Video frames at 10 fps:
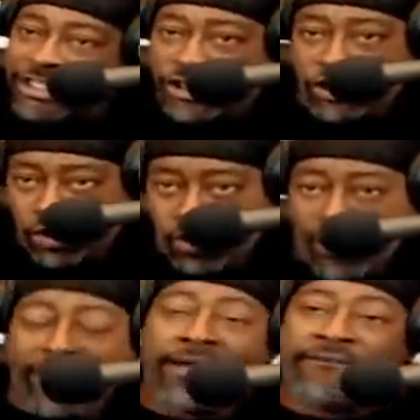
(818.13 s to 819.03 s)
you in
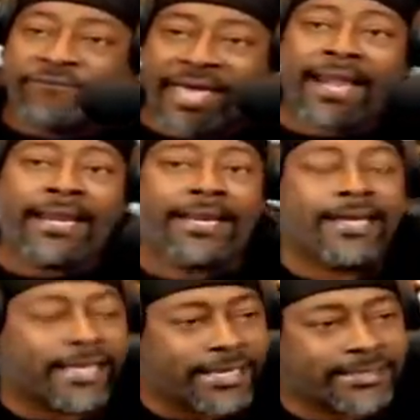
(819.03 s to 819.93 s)
a
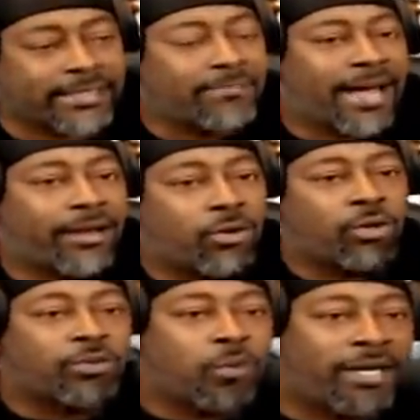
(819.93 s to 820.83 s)
felony, somebody who is
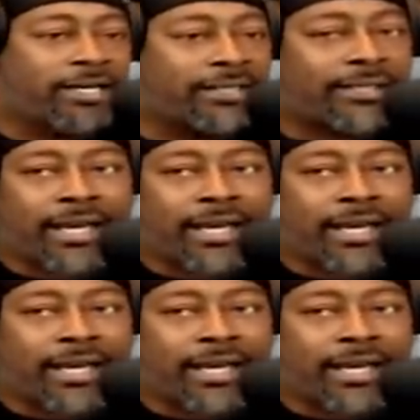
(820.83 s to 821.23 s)
willing to take a